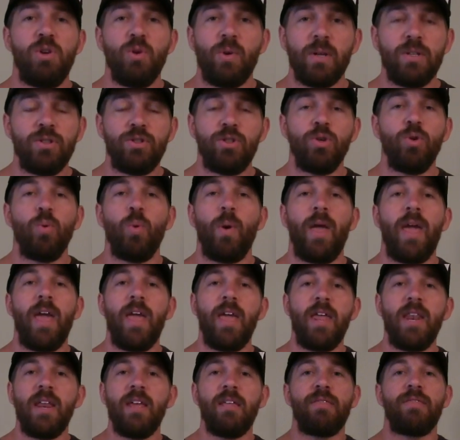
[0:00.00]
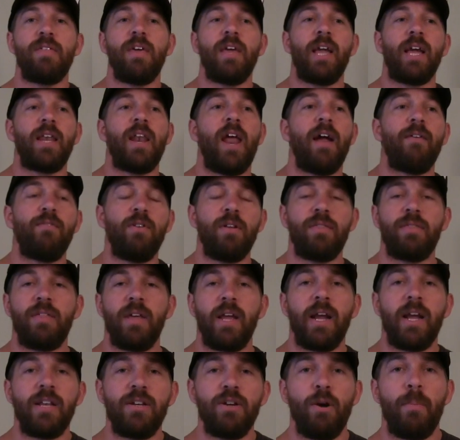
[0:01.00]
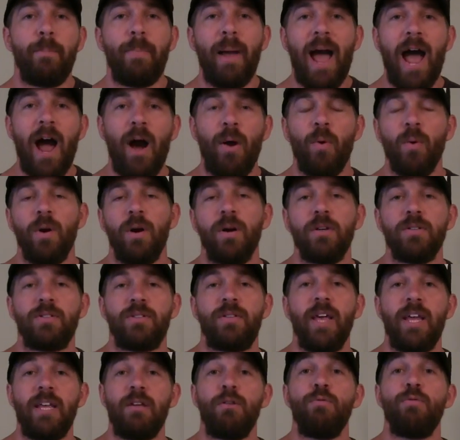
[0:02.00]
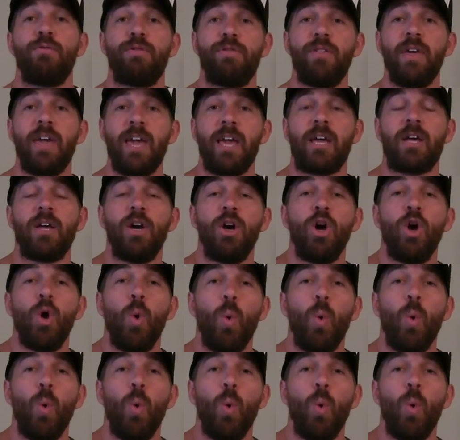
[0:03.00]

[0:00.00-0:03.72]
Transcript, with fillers: You can do anything and everything in your powers that you think